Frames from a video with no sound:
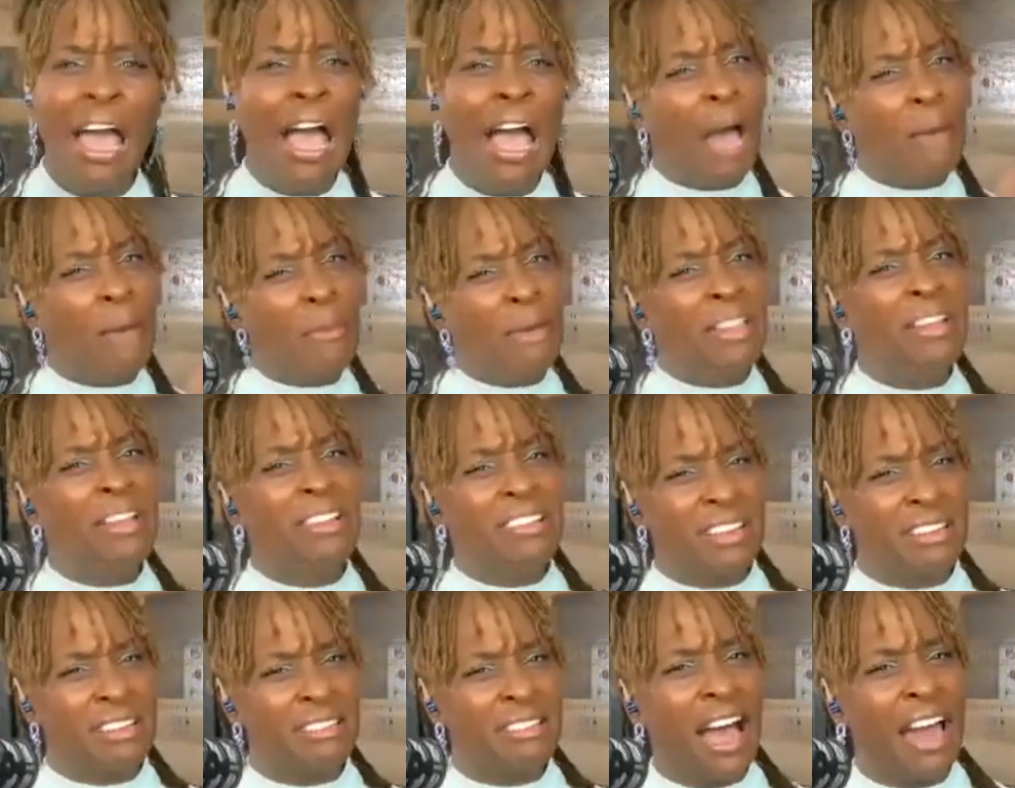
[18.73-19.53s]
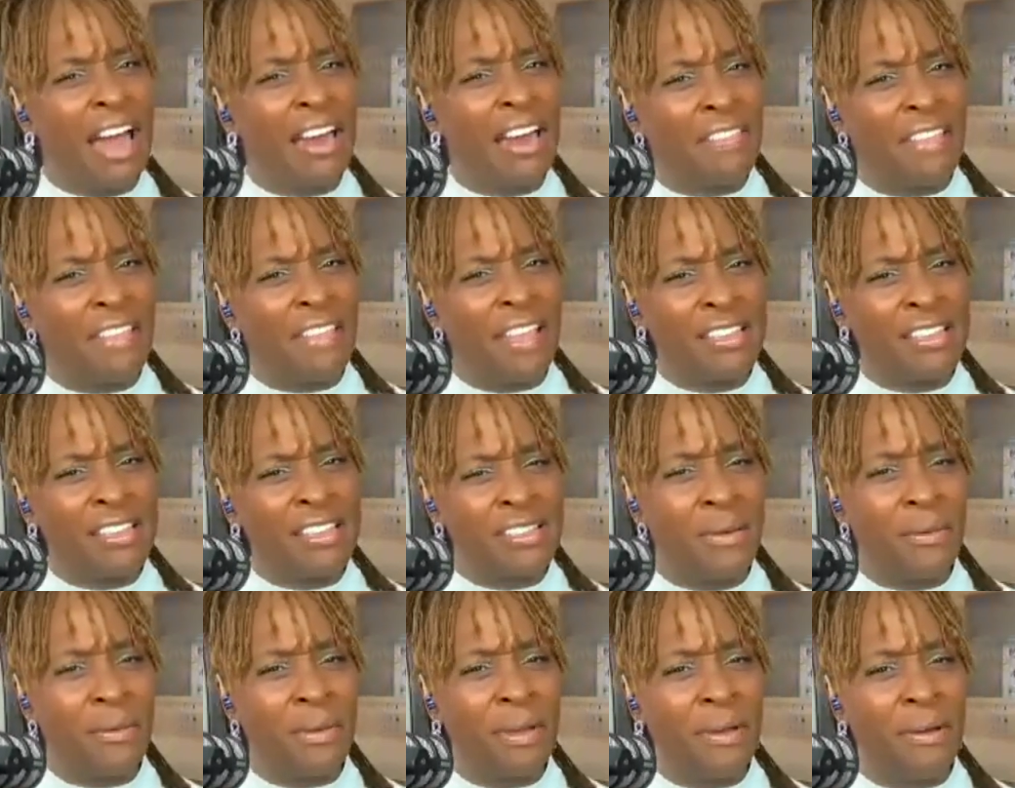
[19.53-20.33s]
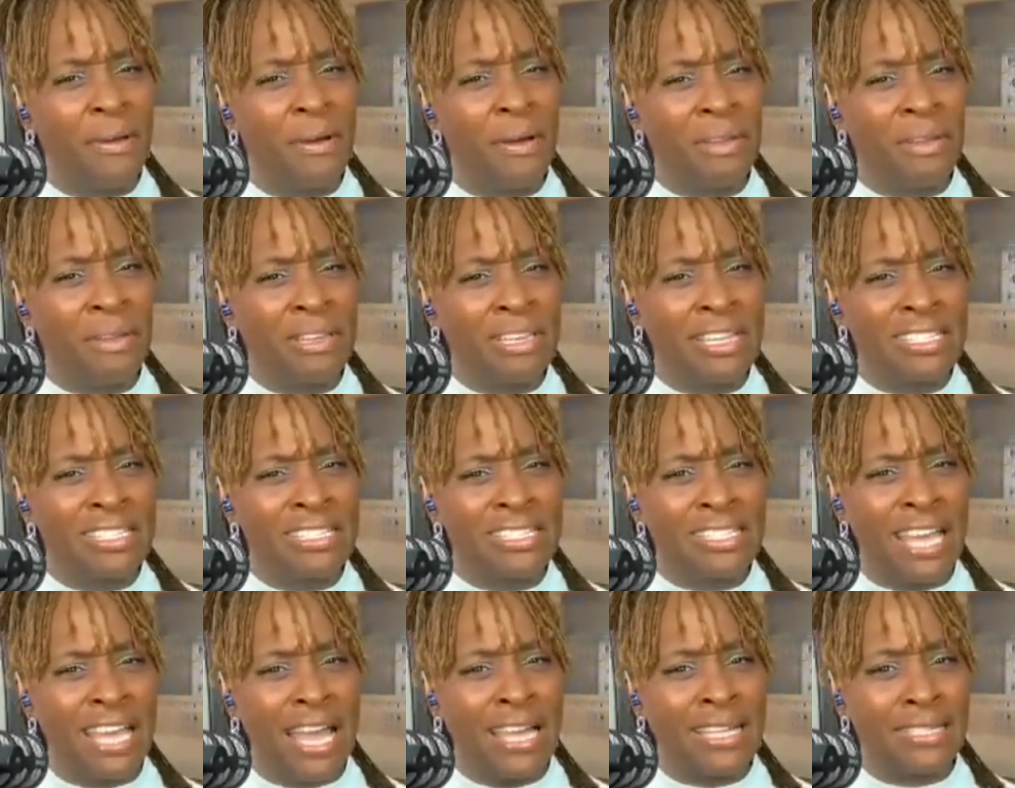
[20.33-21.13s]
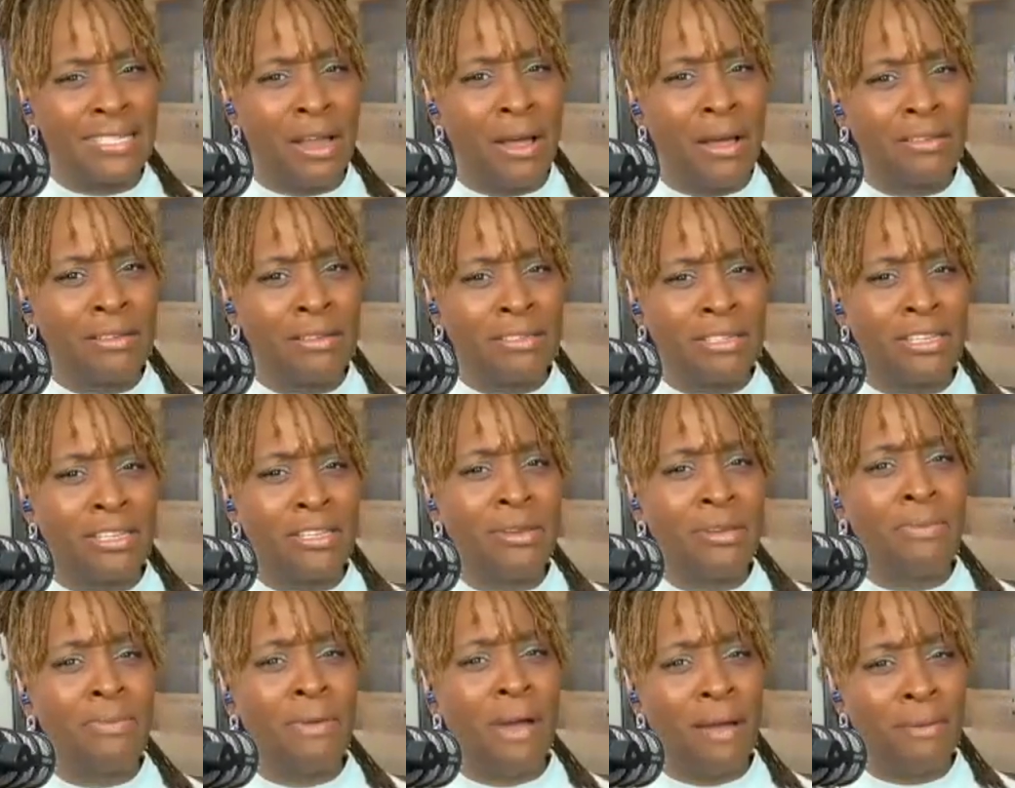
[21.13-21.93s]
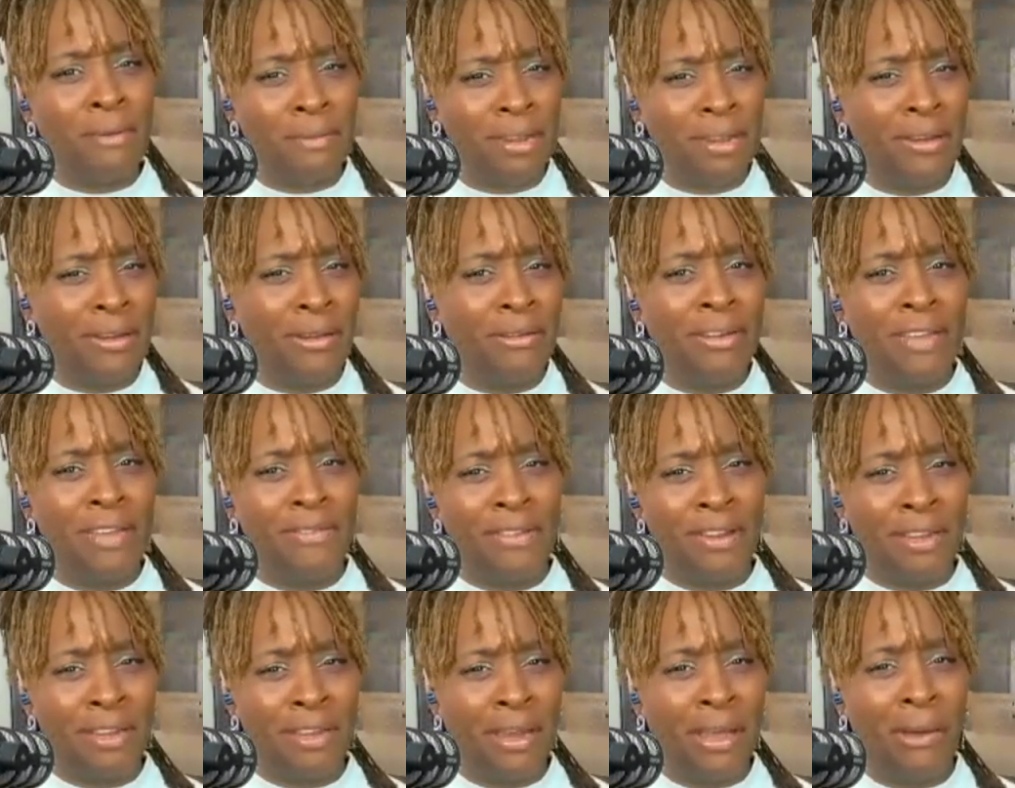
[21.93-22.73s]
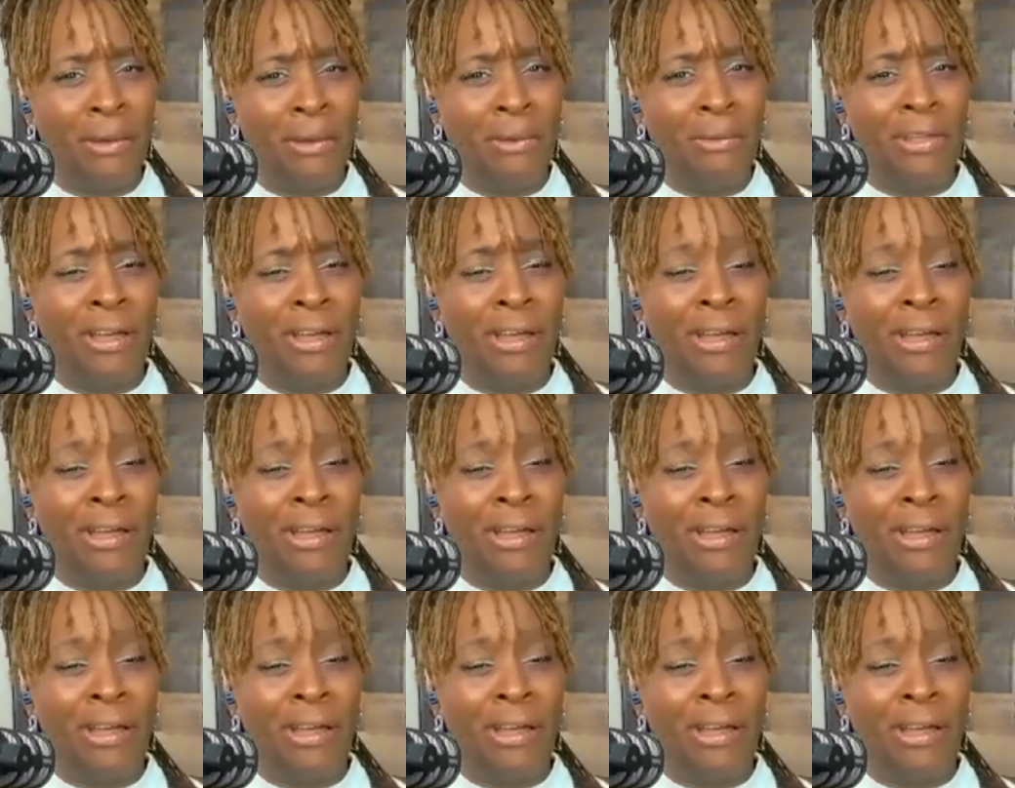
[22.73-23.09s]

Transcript: I mean, there's a lot of things going on with these tax laws, and you probably don't even know